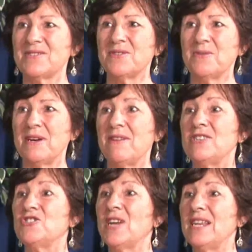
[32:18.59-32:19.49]
to our
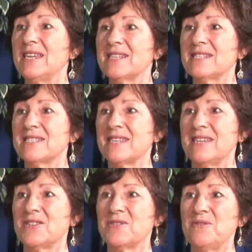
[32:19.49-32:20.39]
angelics,
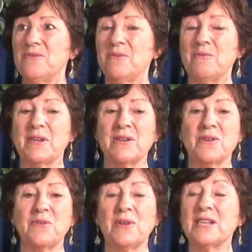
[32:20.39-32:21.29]
to what we
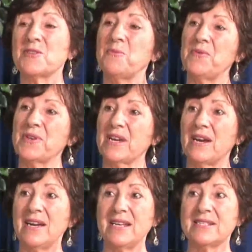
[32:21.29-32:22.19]
can call our spirit
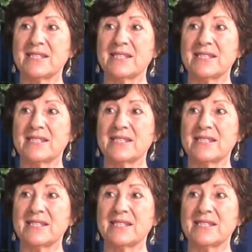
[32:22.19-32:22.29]
guides,